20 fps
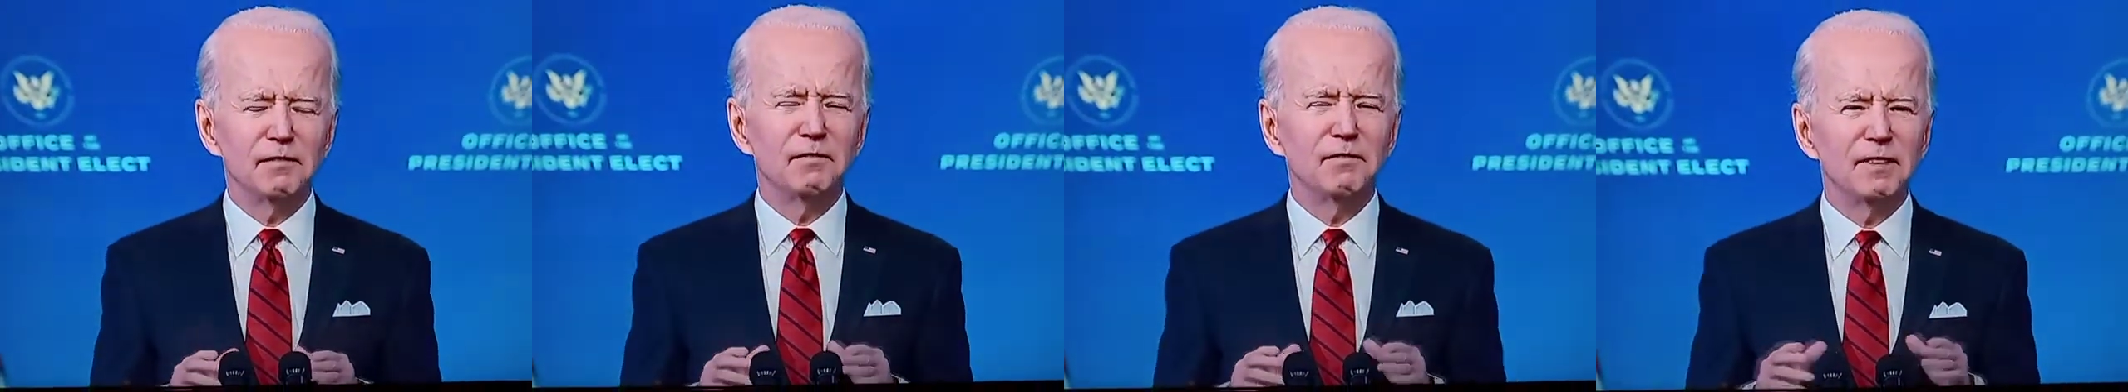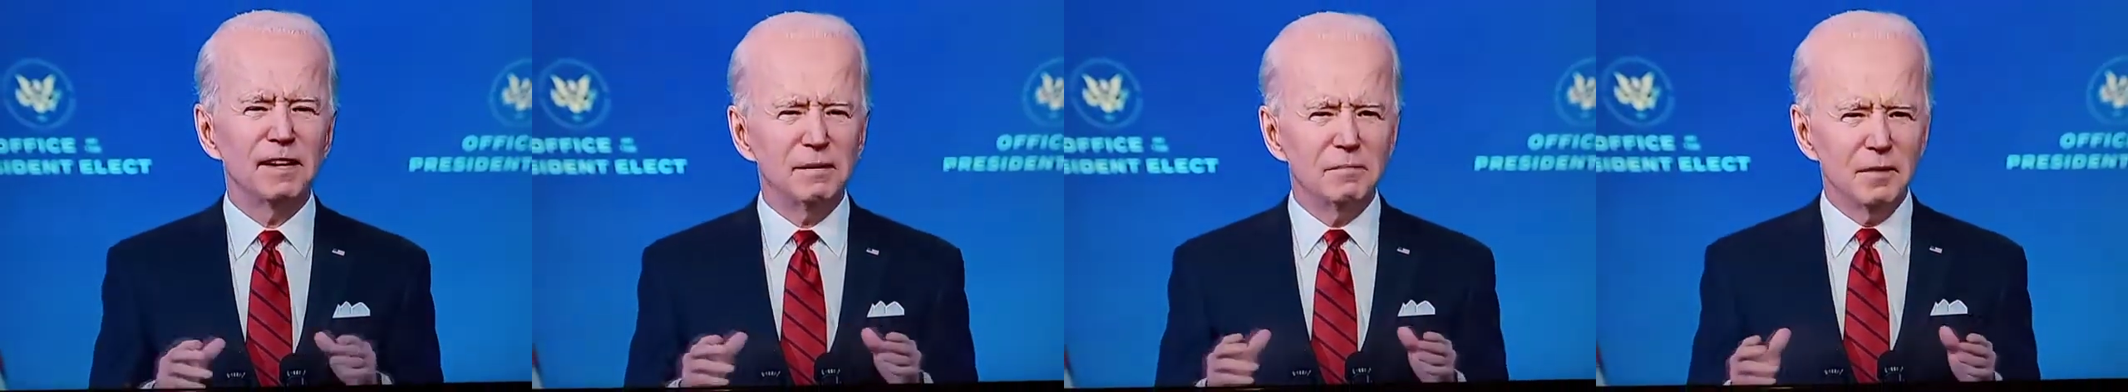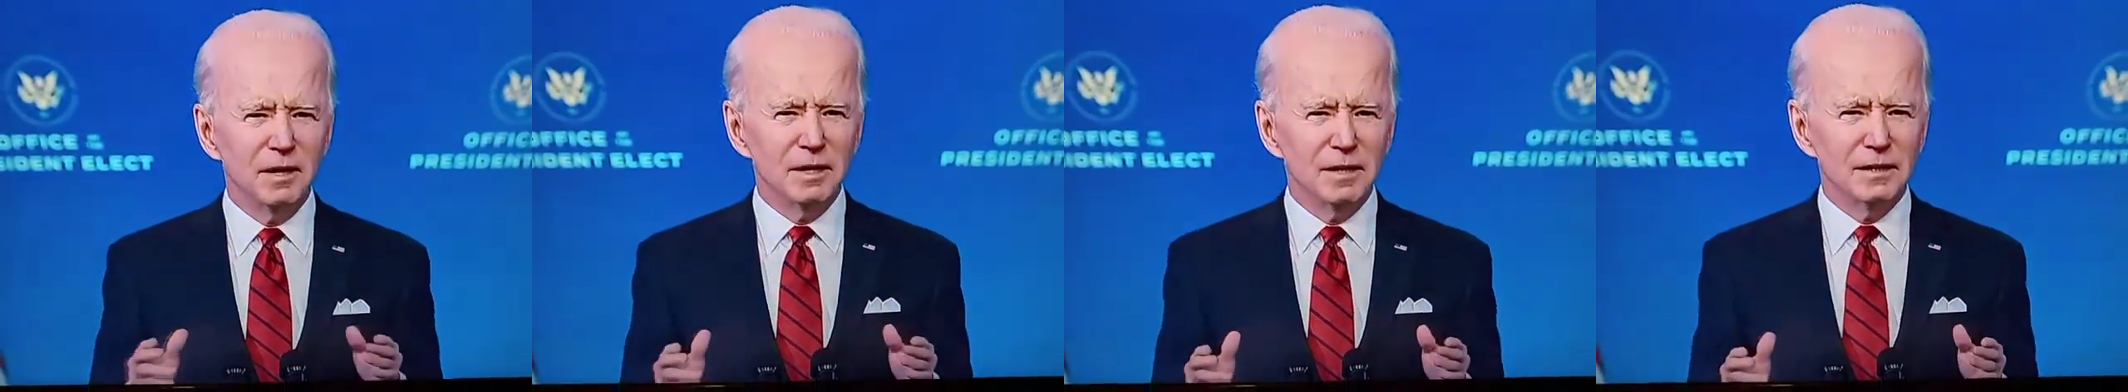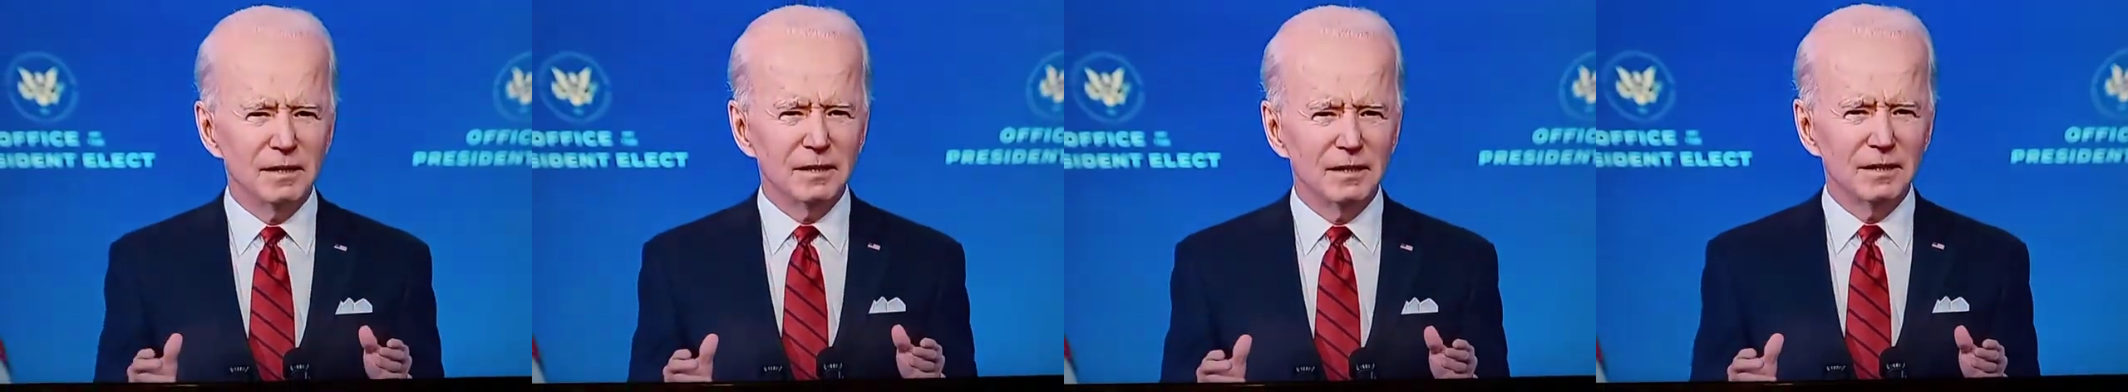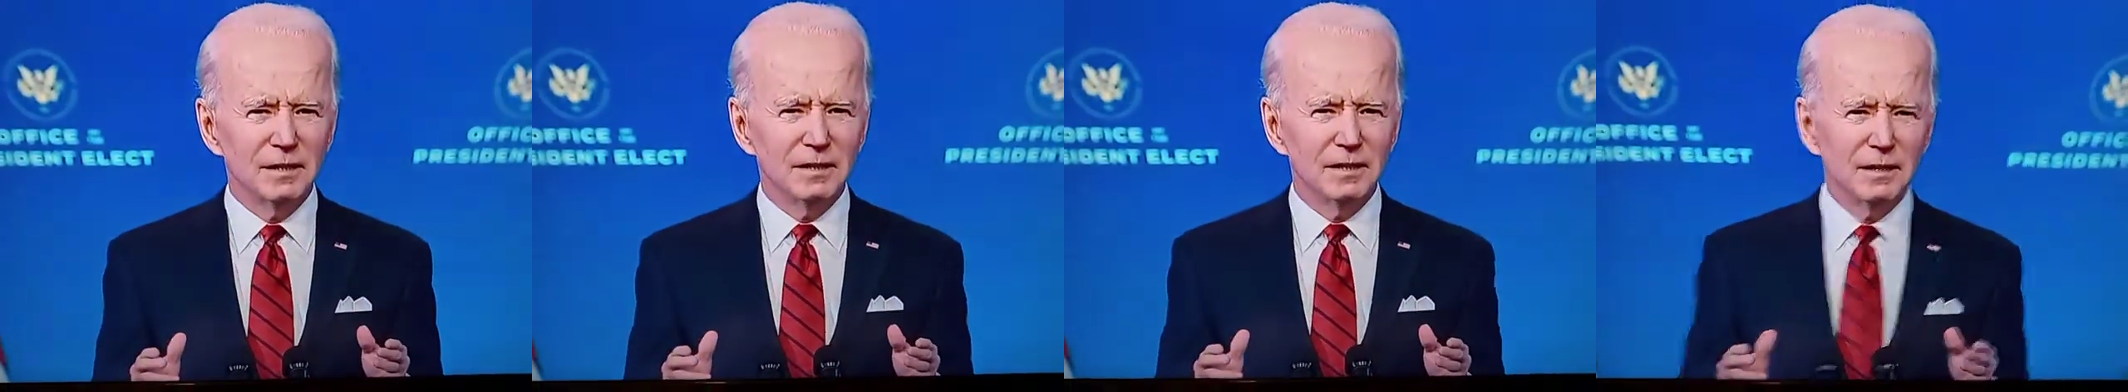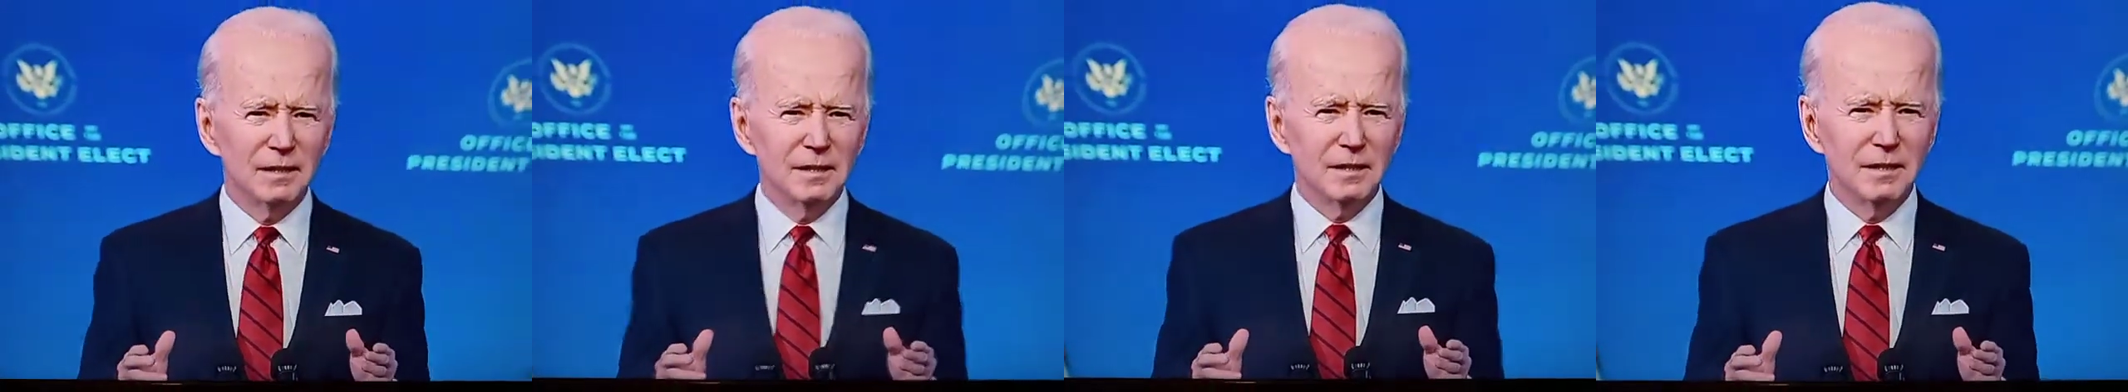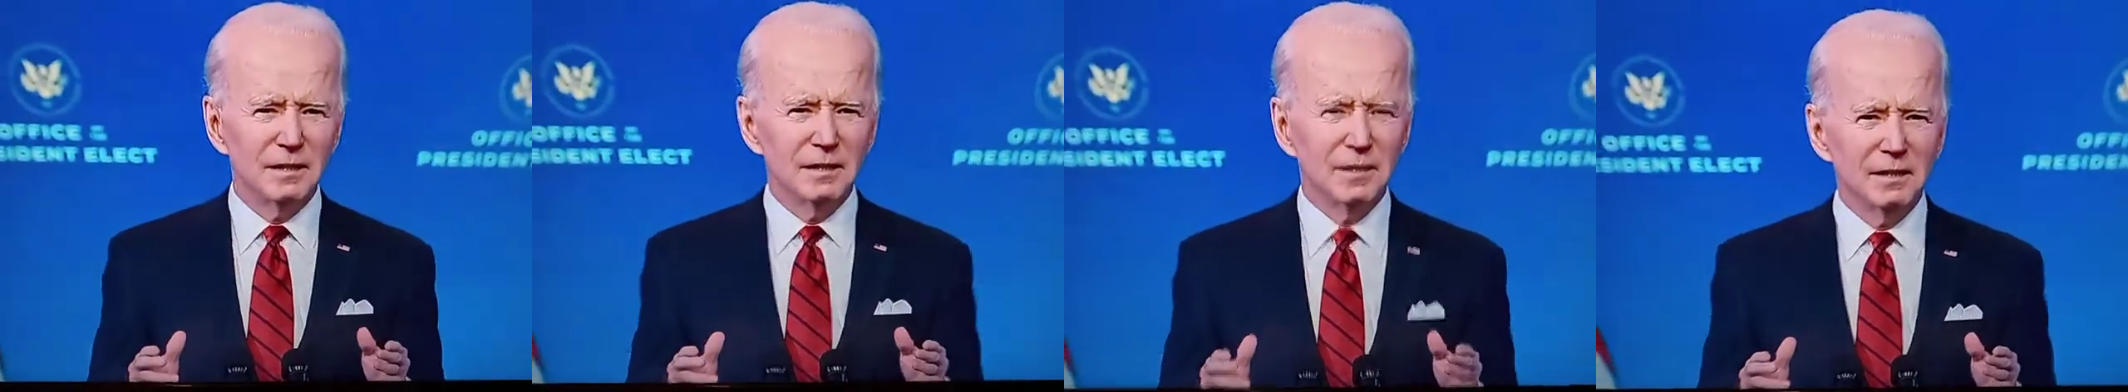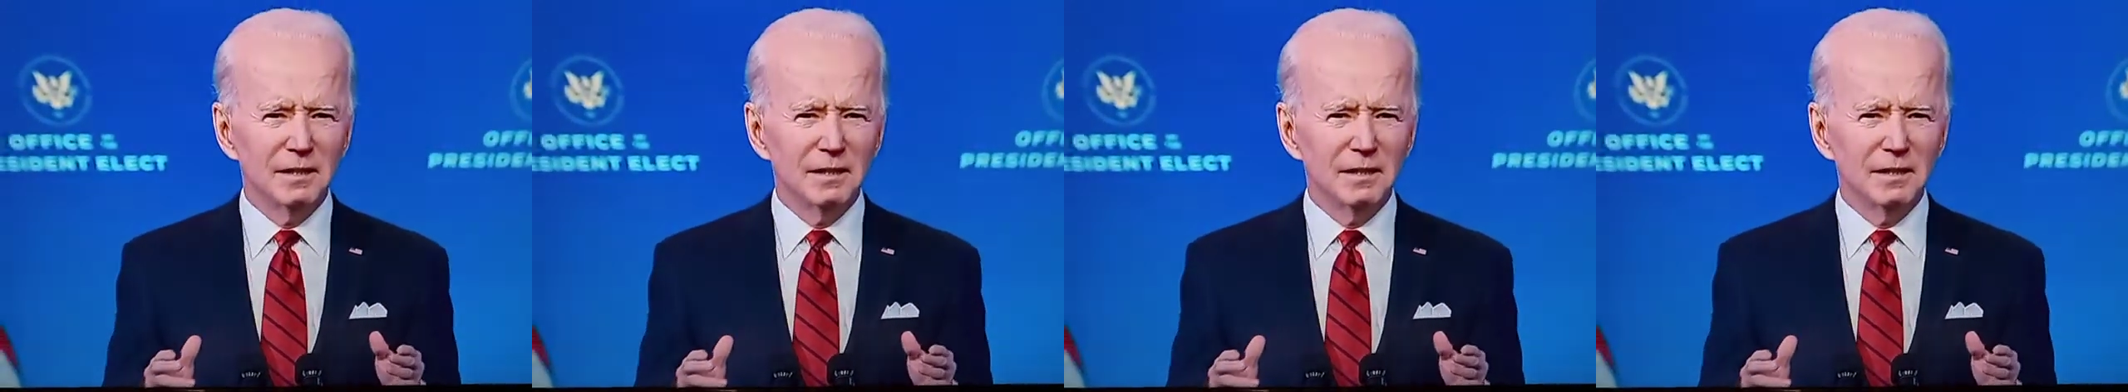FEMA, FEMA,